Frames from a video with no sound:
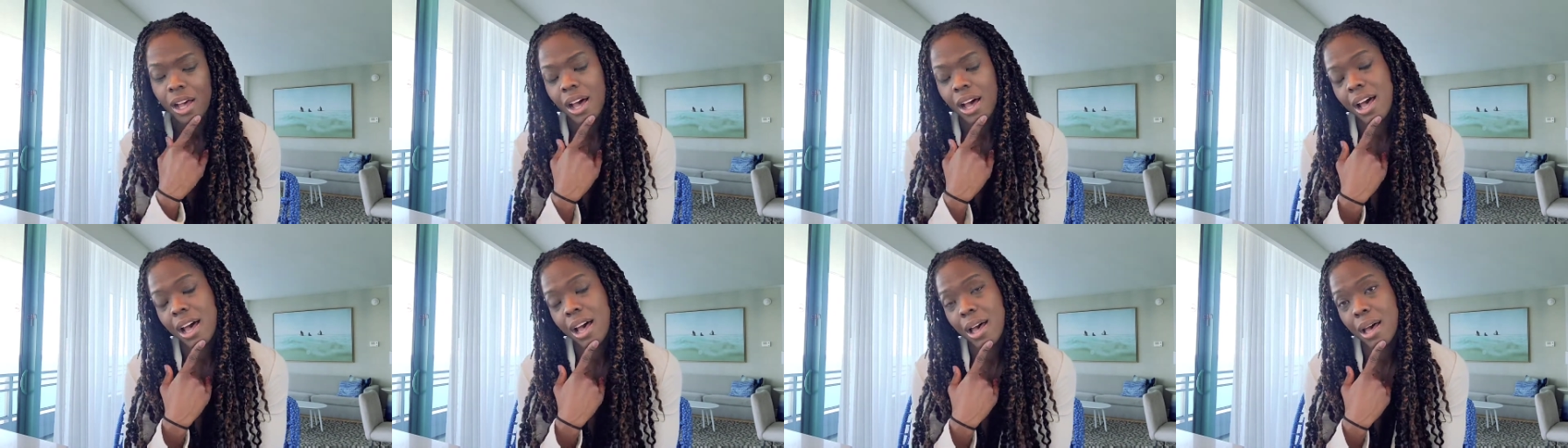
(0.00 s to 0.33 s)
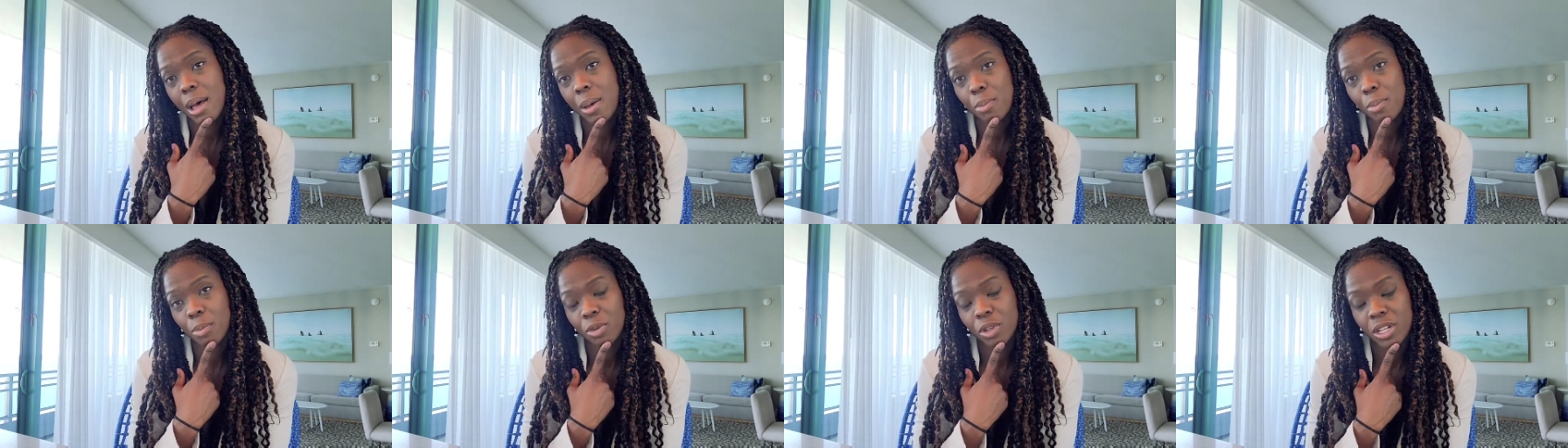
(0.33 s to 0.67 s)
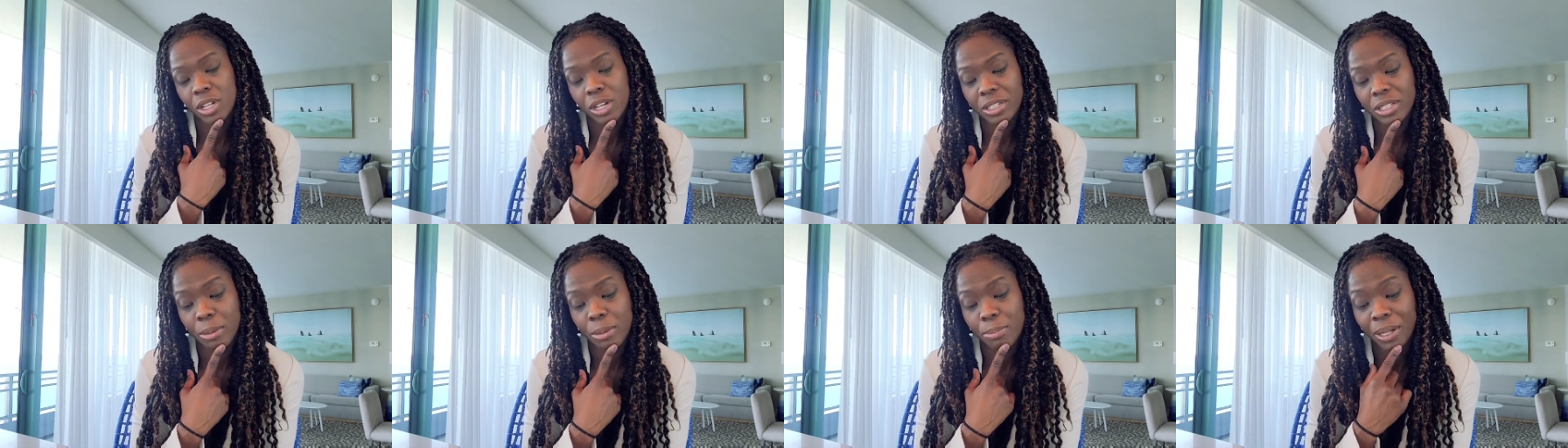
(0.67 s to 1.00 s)
And um, we
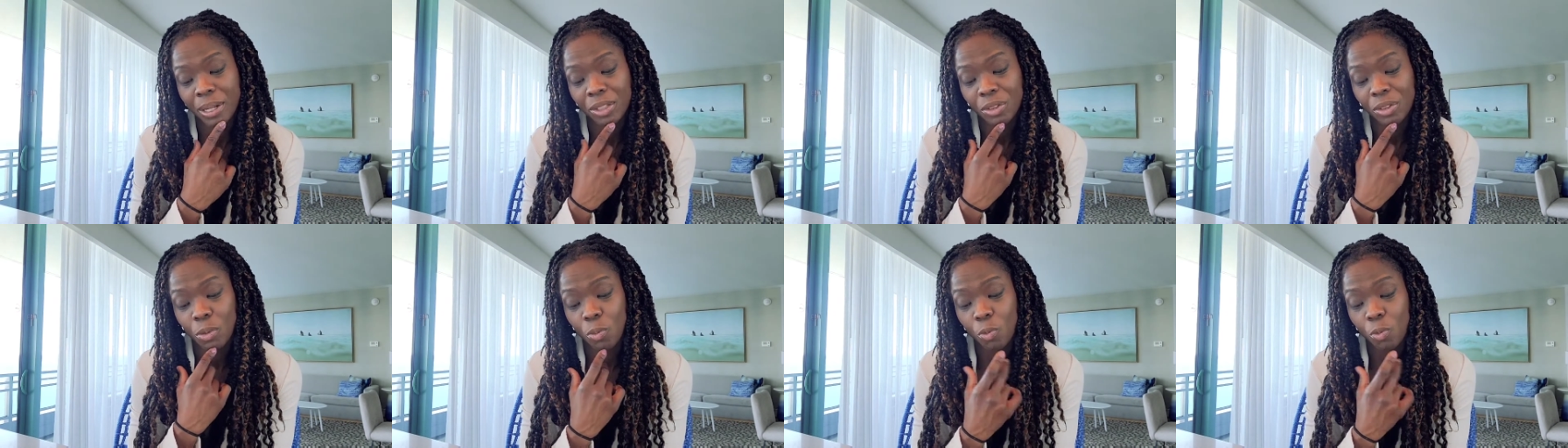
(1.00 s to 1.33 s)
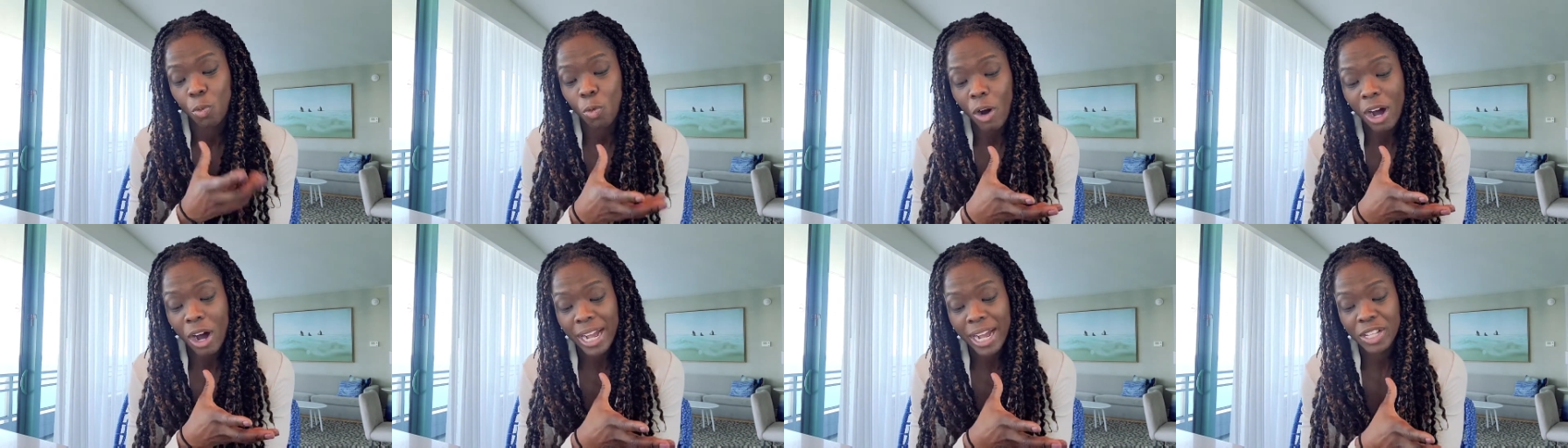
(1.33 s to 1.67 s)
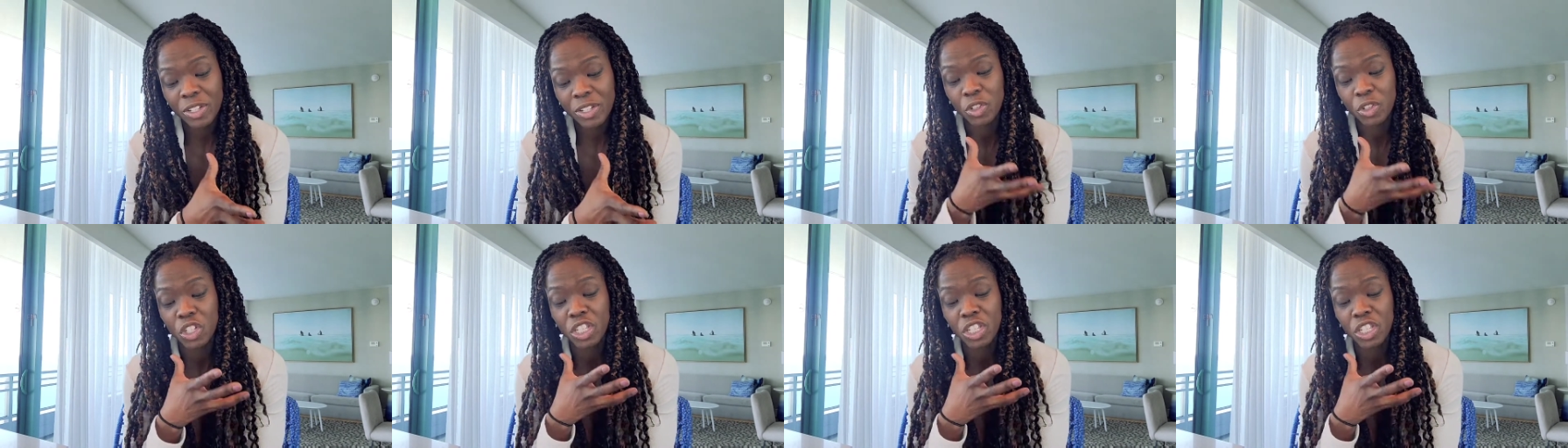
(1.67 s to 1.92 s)
talked about the why to